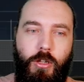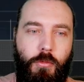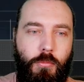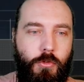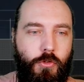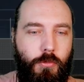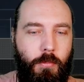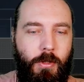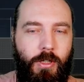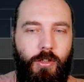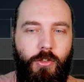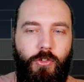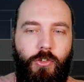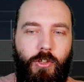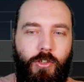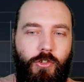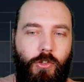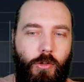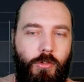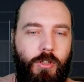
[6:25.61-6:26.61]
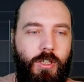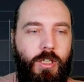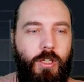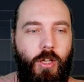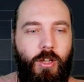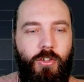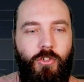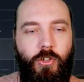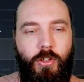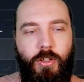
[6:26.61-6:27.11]
which means it's only
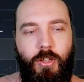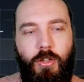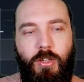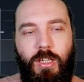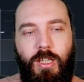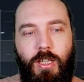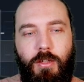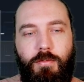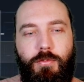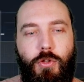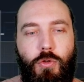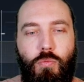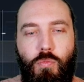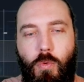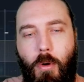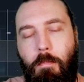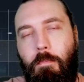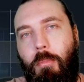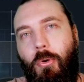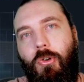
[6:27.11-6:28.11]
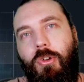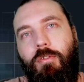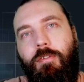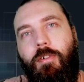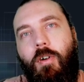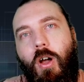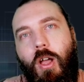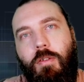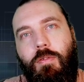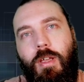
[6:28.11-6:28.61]
actually going to give you
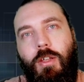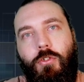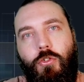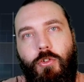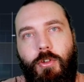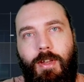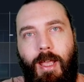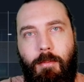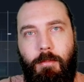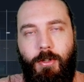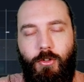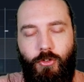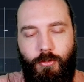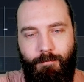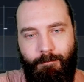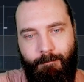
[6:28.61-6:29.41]
1.5 extra damage.